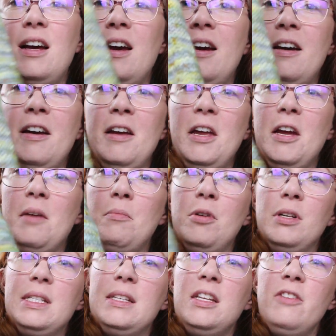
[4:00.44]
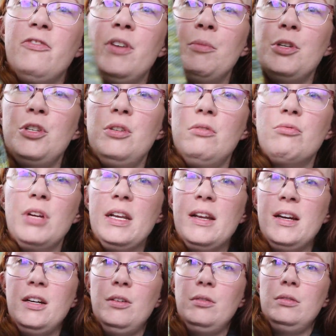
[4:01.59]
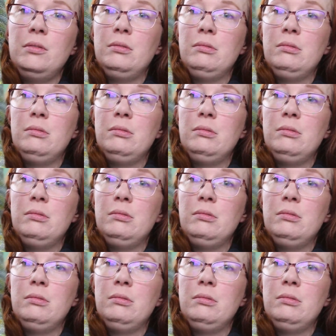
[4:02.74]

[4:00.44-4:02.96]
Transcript: I am on sleeve number 2 right now,